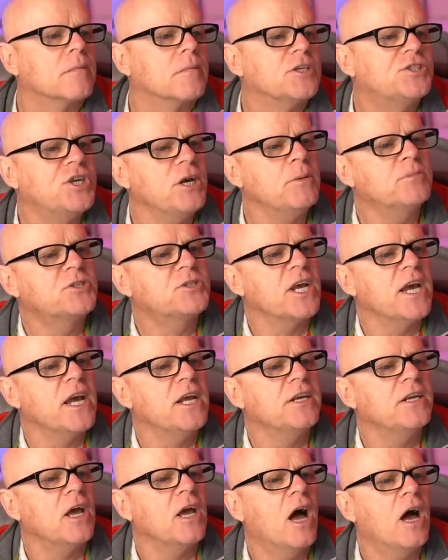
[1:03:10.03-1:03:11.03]
Jim
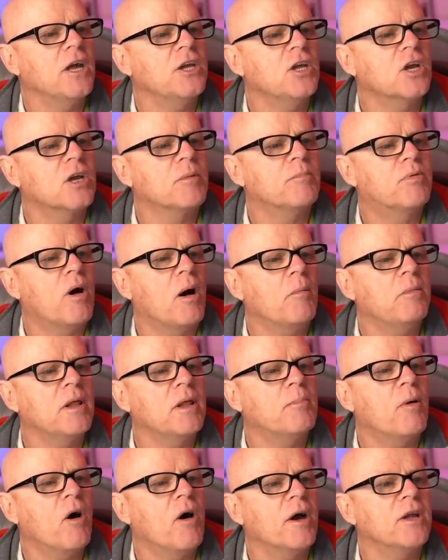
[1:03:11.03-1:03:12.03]
said, you can
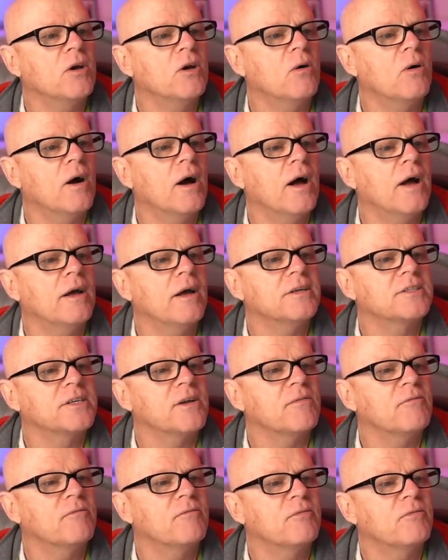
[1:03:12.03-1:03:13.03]
probably buy your
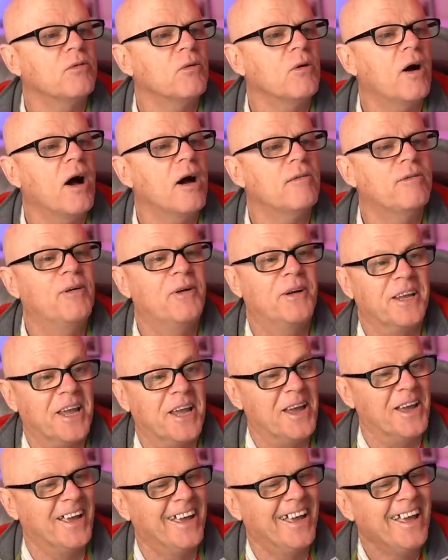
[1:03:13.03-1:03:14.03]
A7 for
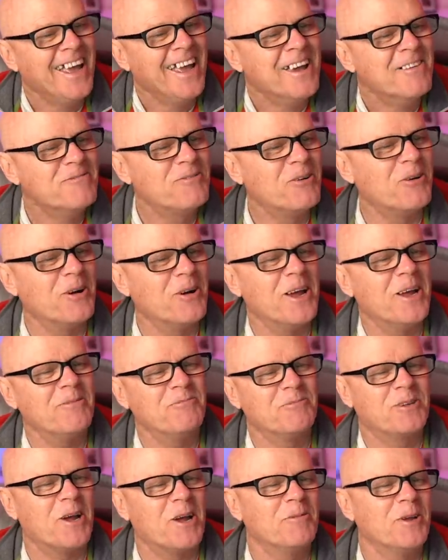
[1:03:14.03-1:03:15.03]

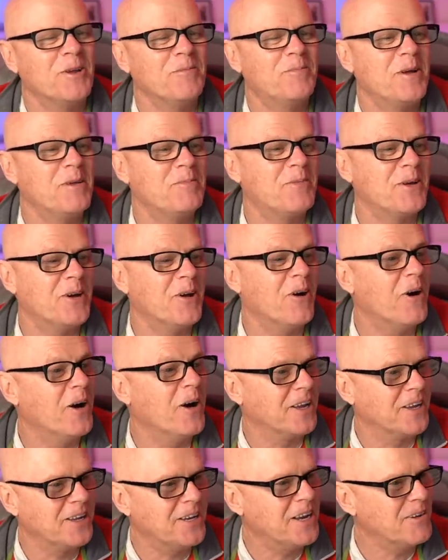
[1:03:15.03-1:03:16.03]

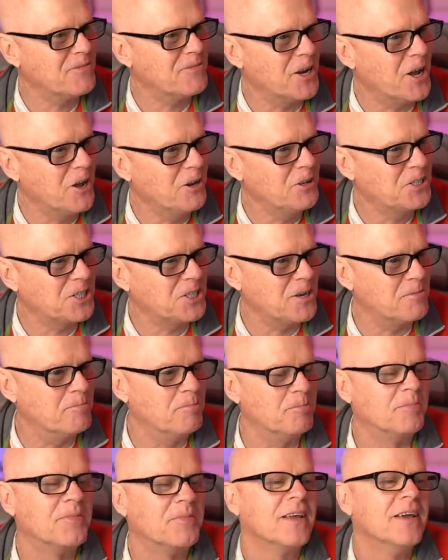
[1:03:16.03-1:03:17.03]
WPPI. You never know,
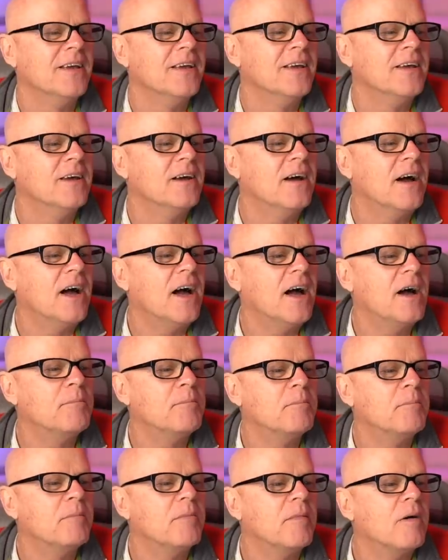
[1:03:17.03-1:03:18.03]
Jim.
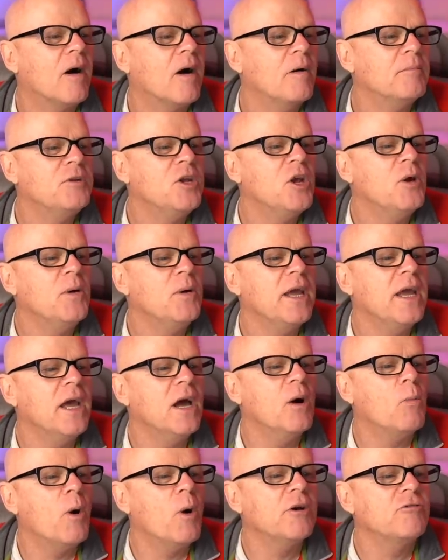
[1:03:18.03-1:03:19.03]
I'm new
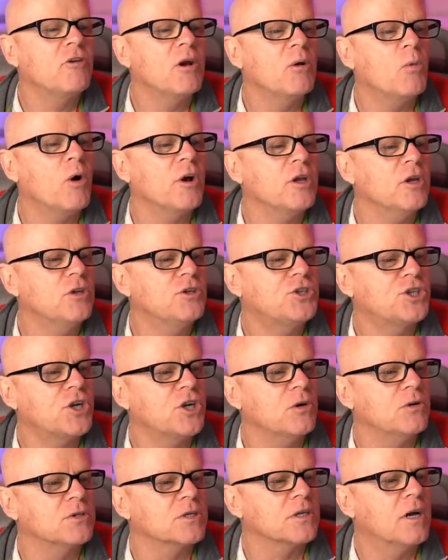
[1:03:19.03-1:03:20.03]
here wondering what you
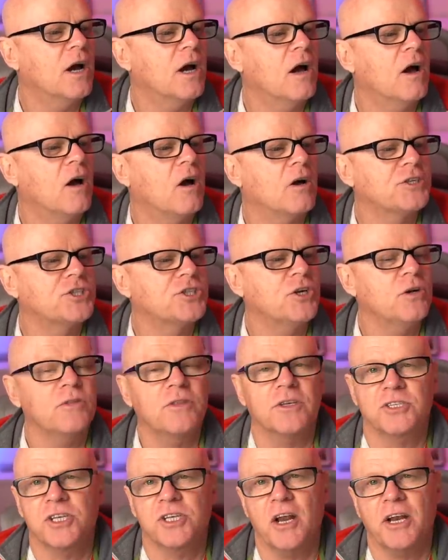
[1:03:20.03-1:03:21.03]
shoot. I shoot
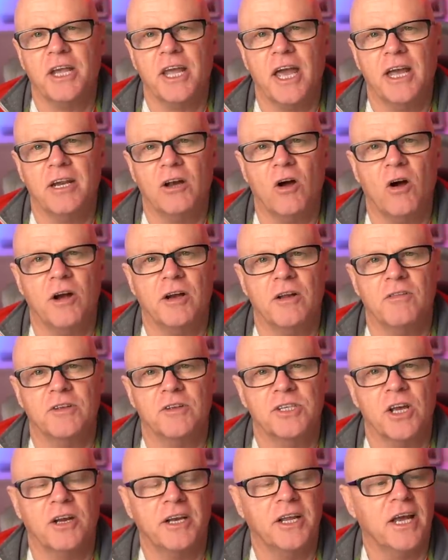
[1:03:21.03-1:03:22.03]
the Sony A9 and the
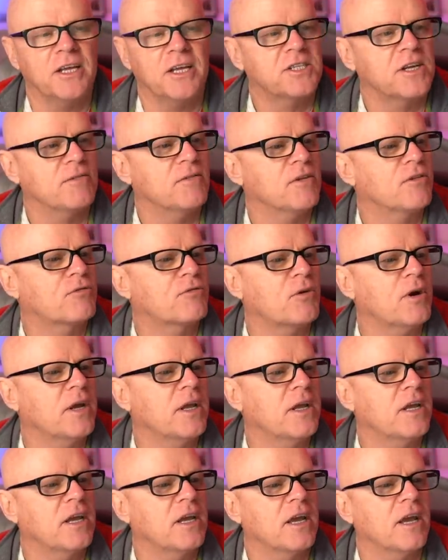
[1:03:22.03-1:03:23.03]
Sony A7
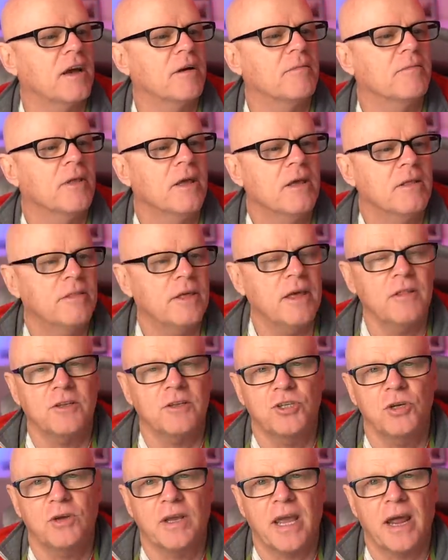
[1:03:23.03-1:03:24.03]
III Kia. They're the
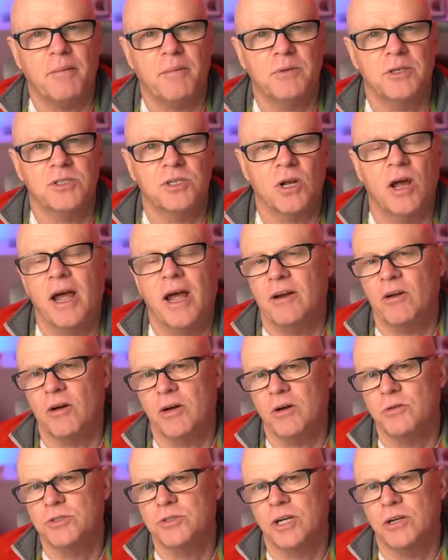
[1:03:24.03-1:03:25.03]
two cameras, and
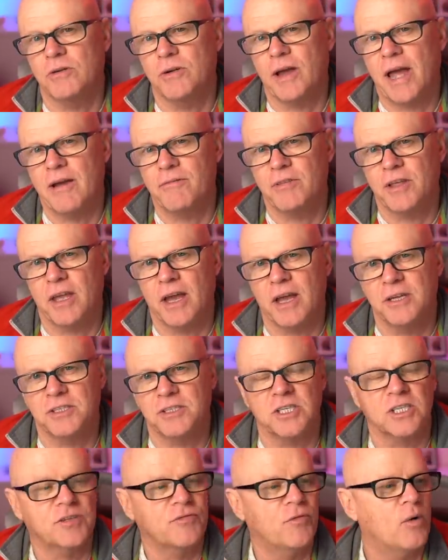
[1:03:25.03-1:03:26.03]
I also have the
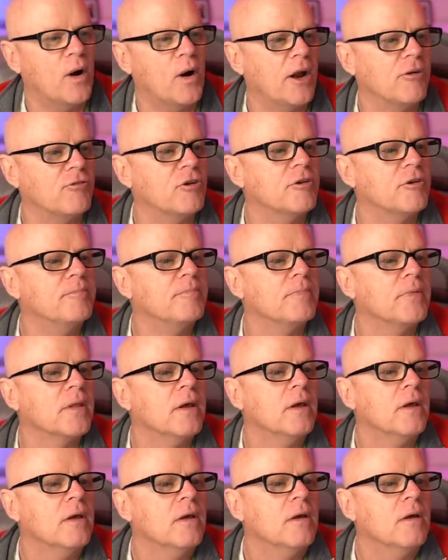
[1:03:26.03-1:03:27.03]
A6 400.
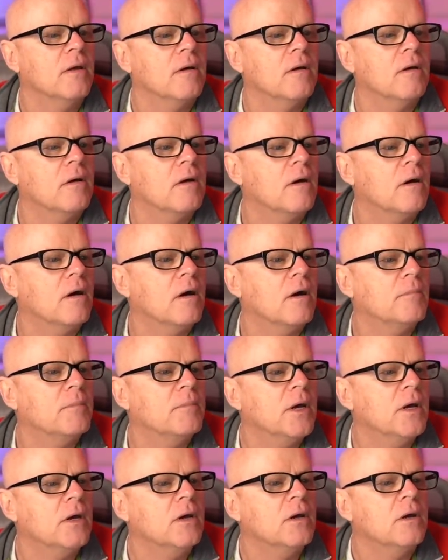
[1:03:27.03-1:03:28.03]

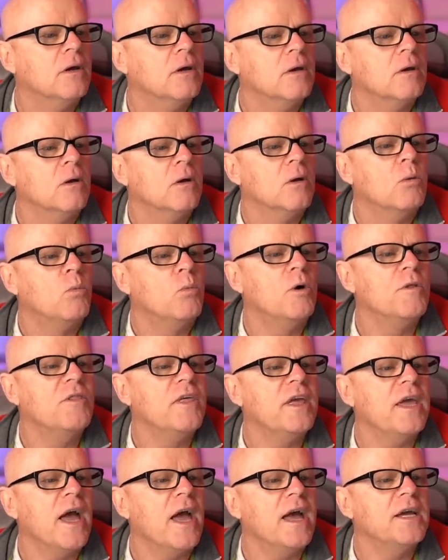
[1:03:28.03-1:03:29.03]
Would
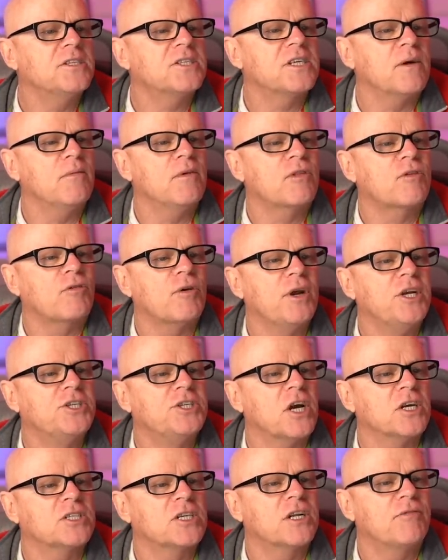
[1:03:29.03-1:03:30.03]
the A7 III
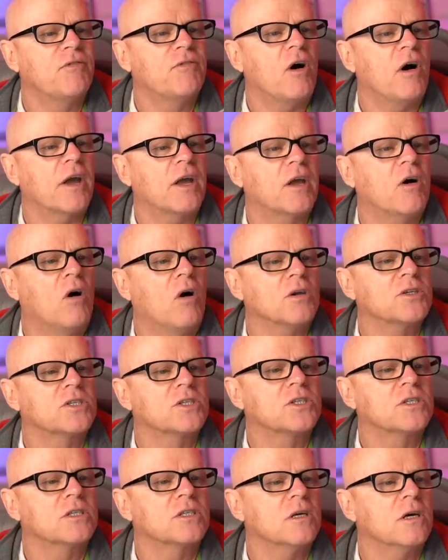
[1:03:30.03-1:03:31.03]
justify
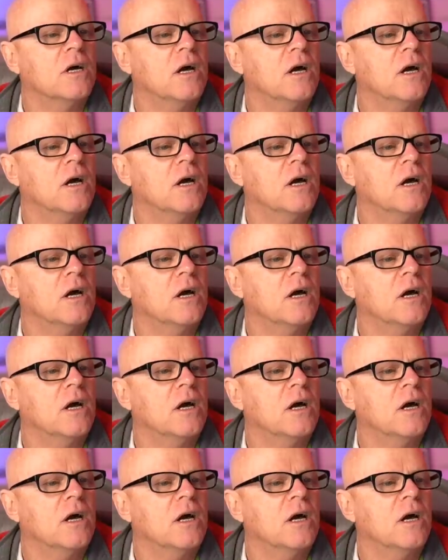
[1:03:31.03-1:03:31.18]
cost...